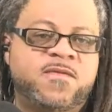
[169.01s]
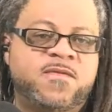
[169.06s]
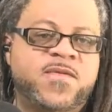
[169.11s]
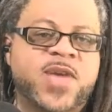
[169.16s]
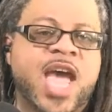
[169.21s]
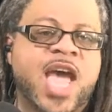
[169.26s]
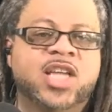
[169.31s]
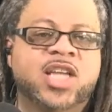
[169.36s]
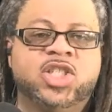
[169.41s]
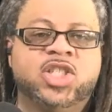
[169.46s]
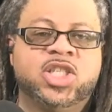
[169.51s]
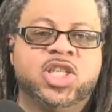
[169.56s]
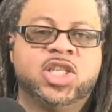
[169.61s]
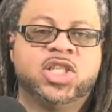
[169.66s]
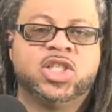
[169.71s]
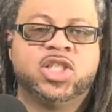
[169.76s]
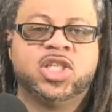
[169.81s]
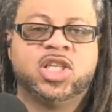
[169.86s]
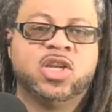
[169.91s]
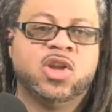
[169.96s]

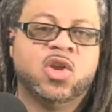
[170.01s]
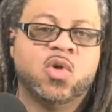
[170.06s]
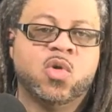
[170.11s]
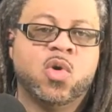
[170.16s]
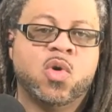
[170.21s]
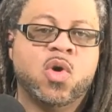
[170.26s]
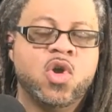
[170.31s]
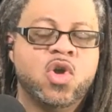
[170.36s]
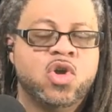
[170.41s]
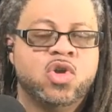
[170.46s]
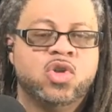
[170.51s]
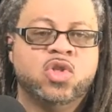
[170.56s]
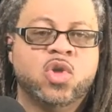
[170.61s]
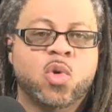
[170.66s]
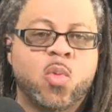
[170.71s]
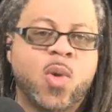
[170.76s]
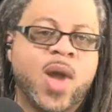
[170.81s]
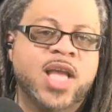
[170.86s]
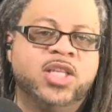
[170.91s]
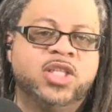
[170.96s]
fascists and the
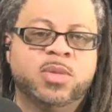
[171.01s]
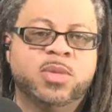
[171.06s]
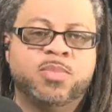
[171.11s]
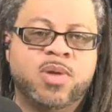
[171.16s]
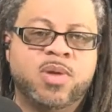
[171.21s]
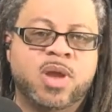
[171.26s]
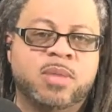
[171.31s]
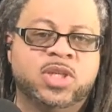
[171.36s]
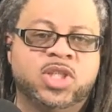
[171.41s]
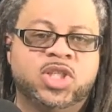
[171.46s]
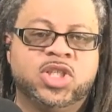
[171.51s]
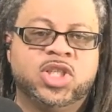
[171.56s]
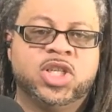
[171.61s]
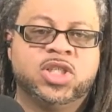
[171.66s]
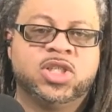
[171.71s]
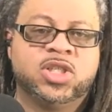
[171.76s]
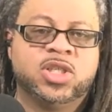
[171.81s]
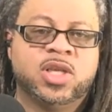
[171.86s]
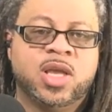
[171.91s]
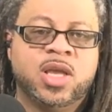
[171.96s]
white
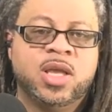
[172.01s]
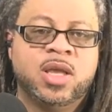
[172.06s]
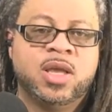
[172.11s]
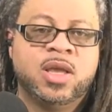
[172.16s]
supremacists.